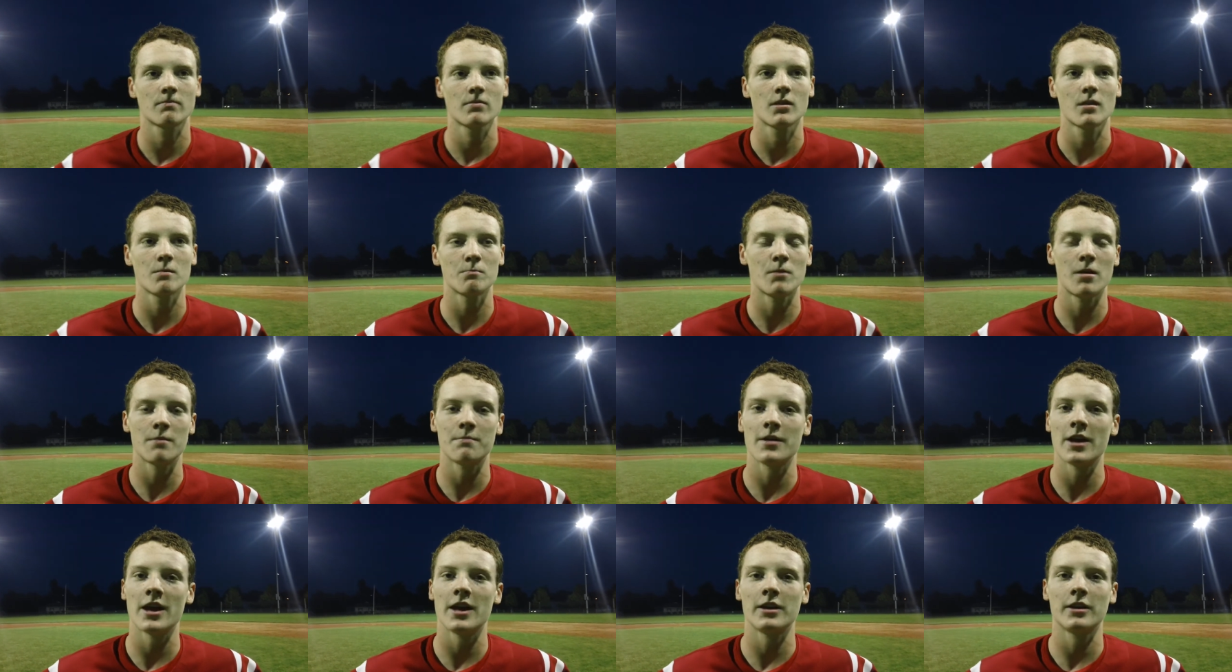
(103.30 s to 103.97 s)
My
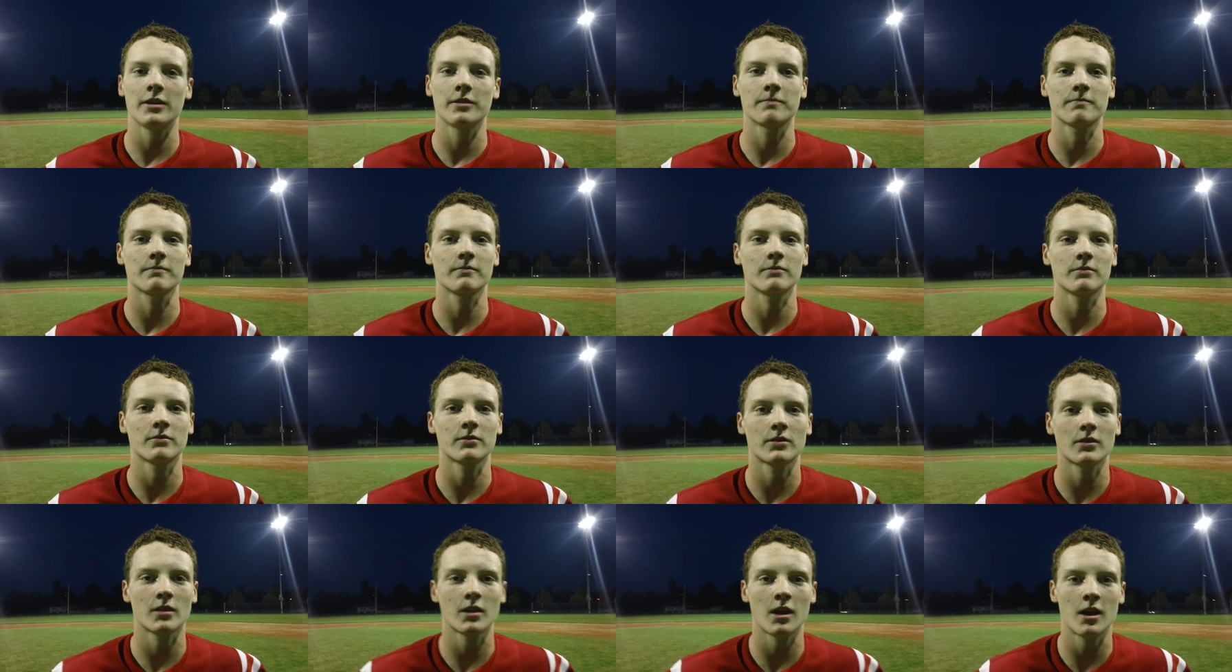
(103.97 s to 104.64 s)
batting.
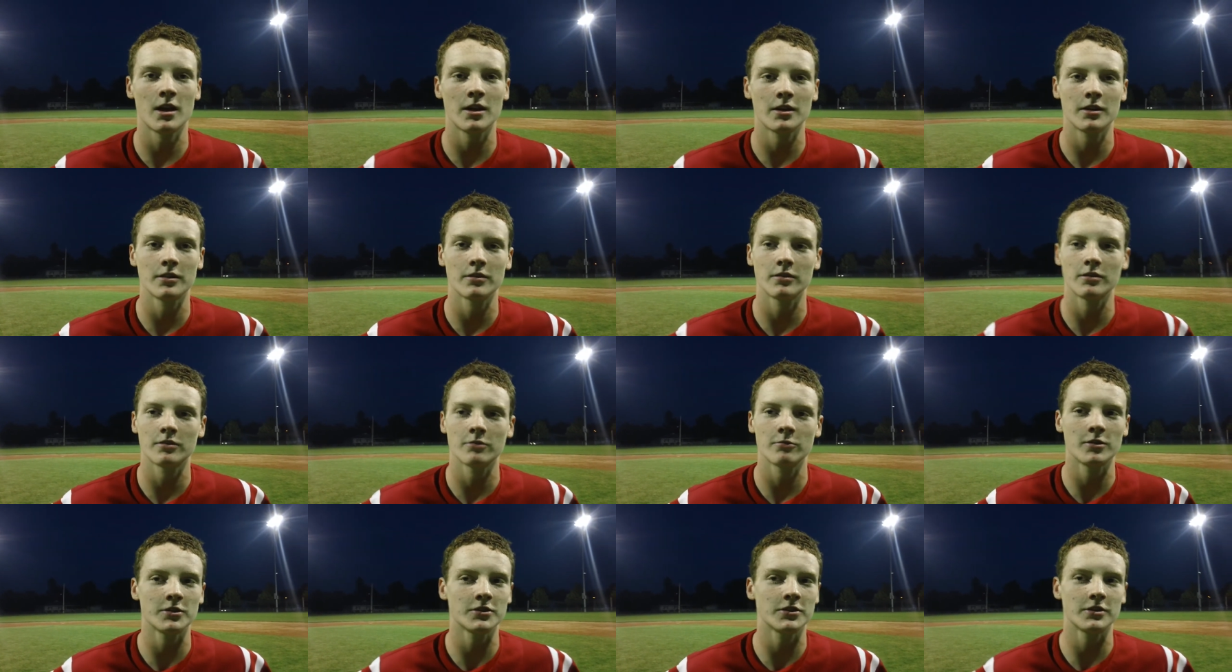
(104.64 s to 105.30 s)
I
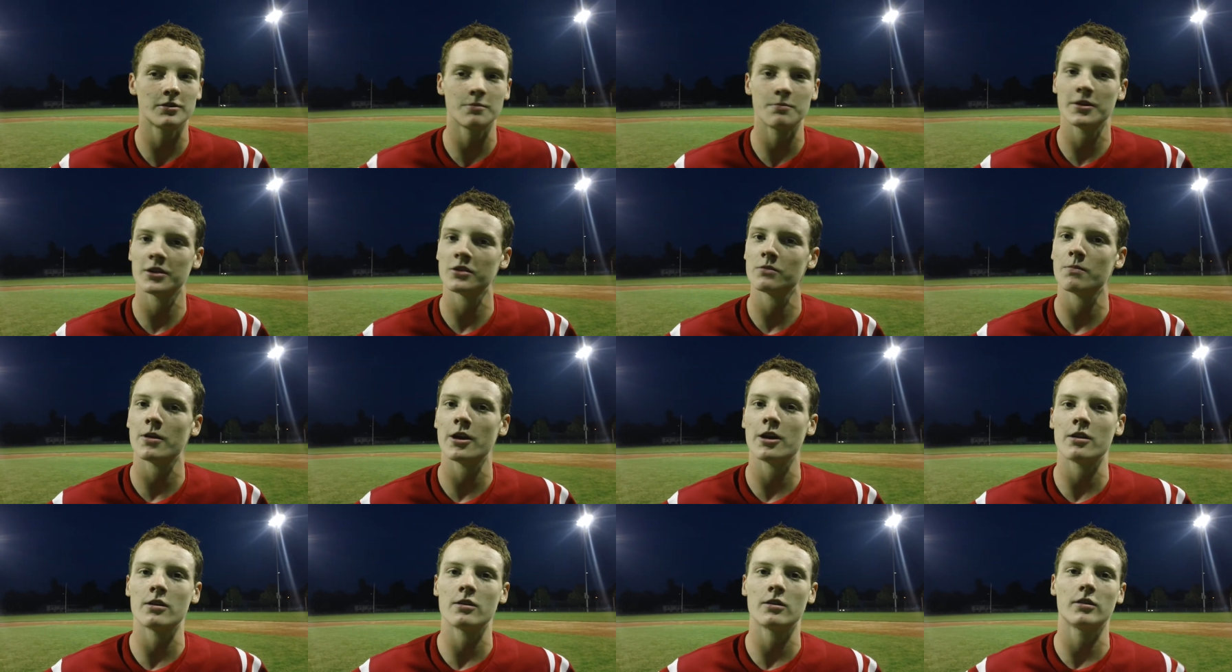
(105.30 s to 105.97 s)
wasn't the best
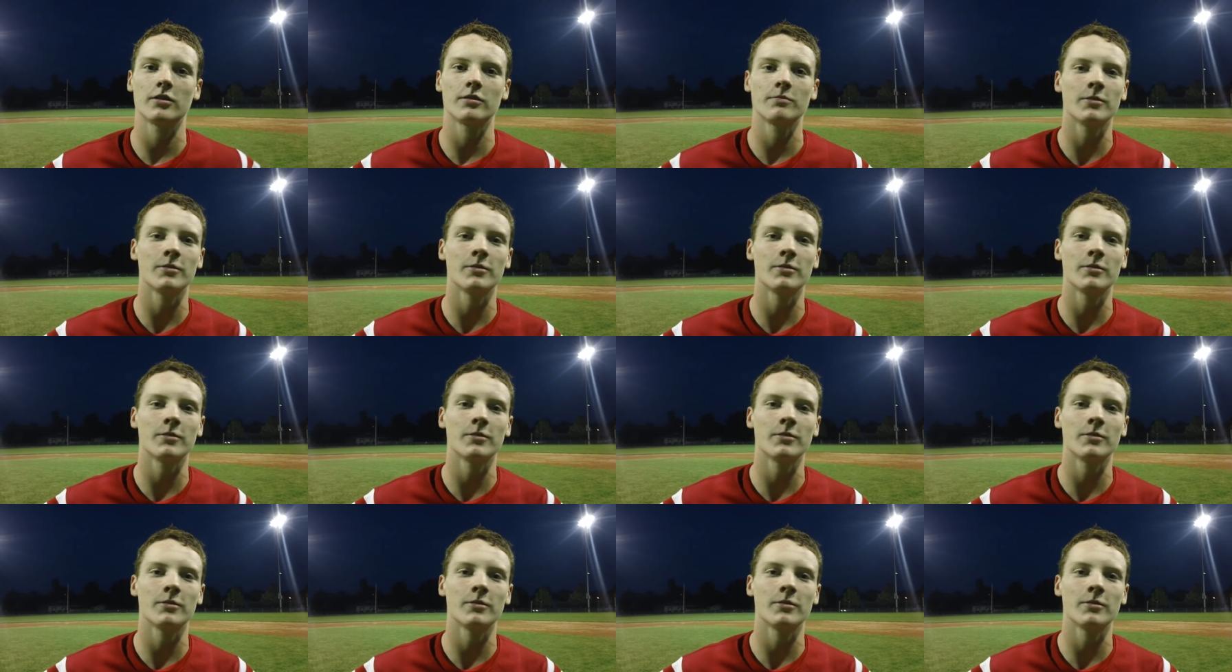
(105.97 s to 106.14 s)
batter